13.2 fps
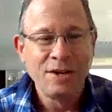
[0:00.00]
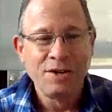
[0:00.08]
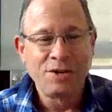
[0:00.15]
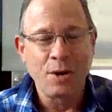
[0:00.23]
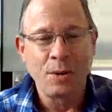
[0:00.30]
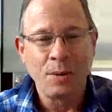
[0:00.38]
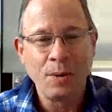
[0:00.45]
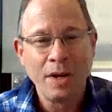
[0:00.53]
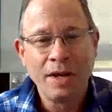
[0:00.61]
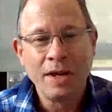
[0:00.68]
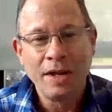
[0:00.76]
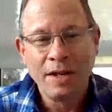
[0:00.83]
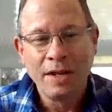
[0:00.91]
So
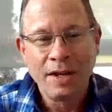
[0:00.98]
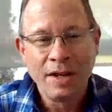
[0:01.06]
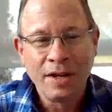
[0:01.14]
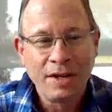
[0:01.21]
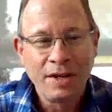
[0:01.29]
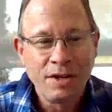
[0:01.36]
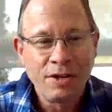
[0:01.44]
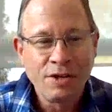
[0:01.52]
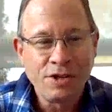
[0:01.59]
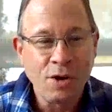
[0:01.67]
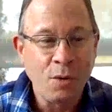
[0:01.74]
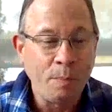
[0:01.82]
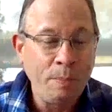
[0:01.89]

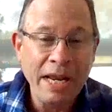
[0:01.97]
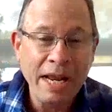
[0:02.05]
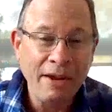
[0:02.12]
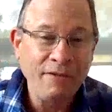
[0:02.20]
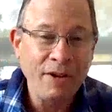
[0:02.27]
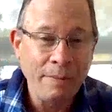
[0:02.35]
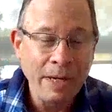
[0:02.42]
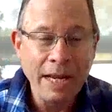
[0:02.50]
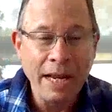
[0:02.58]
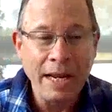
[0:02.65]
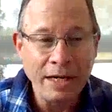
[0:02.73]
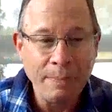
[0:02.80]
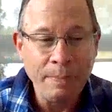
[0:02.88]
So a
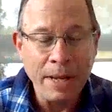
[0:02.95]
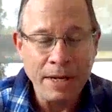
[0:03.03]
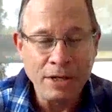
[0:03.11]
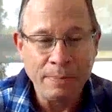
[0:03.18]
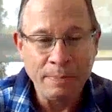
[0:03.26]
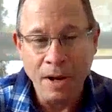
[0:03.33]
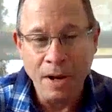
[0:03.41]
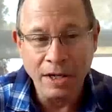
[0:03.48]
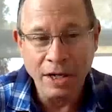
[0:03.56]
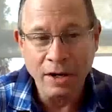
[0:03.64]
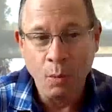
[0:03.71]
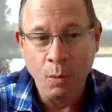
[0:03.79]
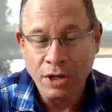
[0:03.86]
PFMEA depends
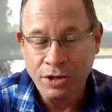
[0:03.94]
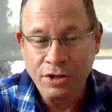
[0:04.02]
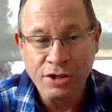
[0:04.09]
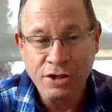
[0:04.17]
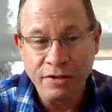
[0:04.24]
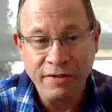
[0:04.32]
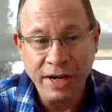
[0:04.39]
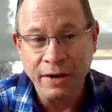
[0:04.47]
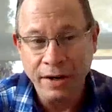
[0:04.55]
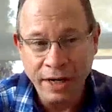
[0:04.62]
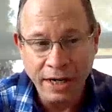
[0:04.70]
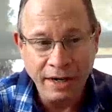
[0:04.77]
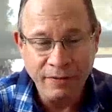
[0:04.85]
upon, what's the
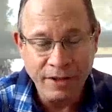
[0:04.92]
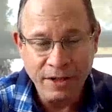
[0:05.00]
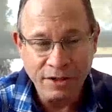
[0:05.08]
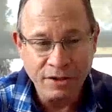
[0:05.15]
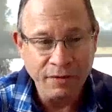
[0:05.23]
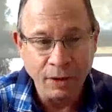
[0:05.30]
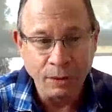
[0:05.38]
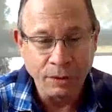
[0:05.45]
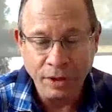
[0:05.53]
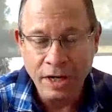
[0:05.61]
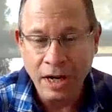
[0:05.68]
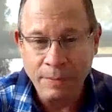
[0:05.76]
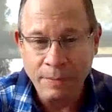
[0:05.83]
severity if this
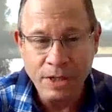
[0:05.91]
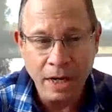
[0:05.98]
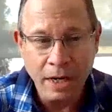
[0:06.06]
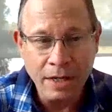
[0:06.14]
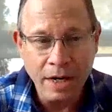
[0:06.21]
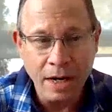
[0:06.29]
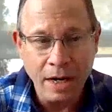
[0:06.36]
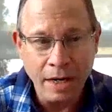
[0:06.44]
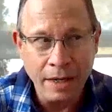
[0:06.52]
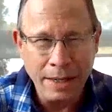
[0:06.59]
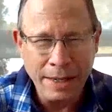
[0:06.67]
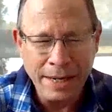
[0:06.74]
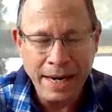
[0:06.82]
filter comes
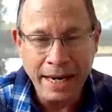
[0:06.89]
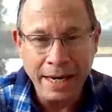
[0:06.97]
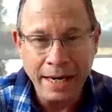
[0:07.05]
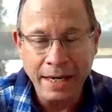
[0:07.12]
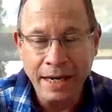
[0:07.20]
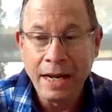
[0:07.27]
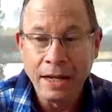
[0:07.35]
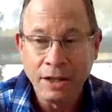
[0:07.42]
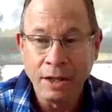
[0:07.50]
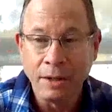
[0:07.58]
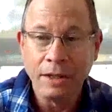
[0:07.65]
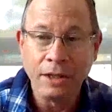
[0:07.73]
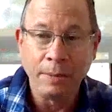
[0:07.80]
undone, and
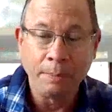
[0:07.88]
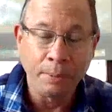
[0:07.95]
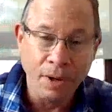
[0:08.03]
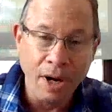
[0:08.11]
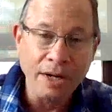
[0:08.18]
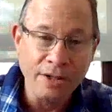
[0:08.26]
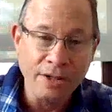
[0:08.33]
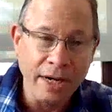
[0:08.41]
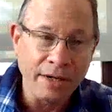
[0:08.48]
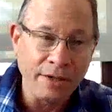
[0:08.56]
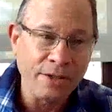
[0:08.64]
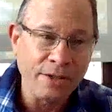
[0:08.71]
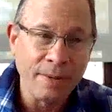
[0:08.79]
the
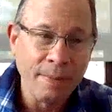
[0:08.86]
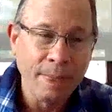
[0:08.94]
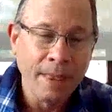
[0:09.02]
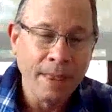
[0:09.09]
process